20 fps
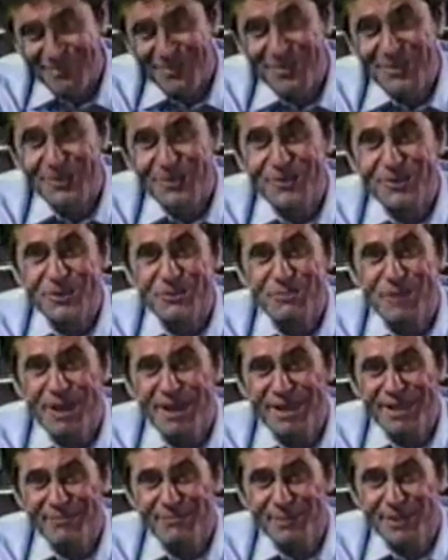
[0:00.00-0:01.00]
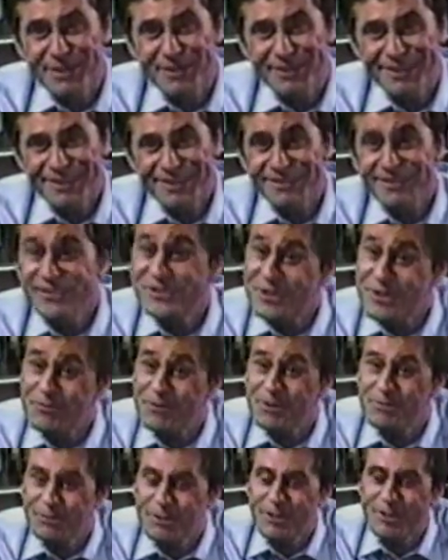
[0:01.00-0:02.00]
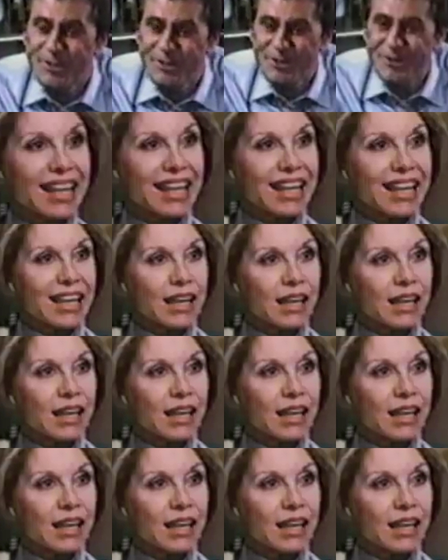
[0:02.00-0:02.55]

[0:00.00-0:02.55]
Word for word: You're smiling, Mary. Did something please you?